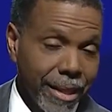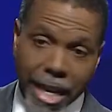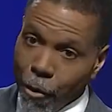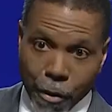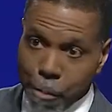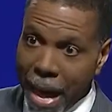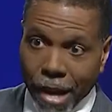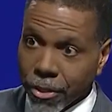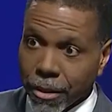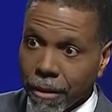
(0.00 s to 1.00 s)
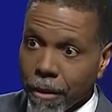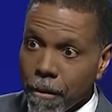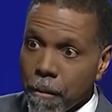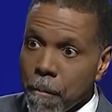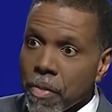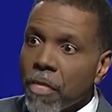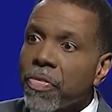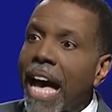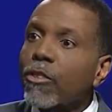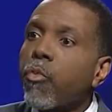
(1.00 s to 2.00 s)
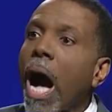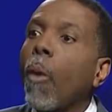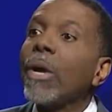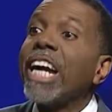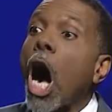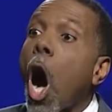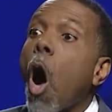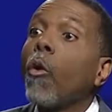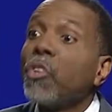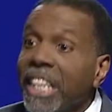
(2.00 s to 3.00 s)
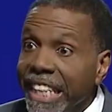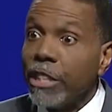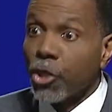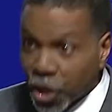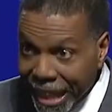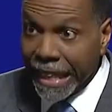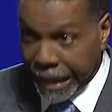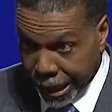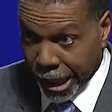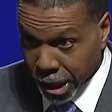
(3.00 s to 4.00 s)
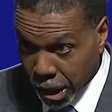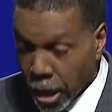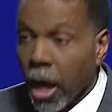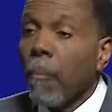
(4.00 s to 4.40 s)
Every pastor. That's why we all need Jesus,